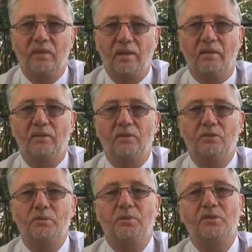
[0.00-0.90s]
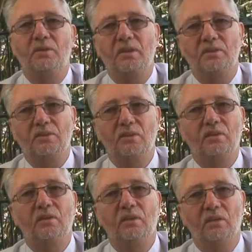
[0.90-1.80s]
a contribution that is
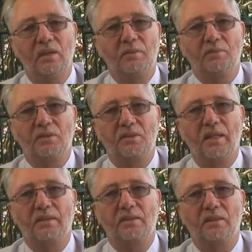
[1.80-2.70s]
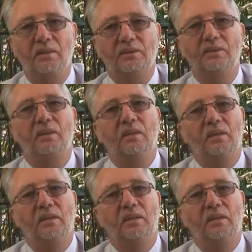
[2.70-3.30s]
not claimed as a tax deduction,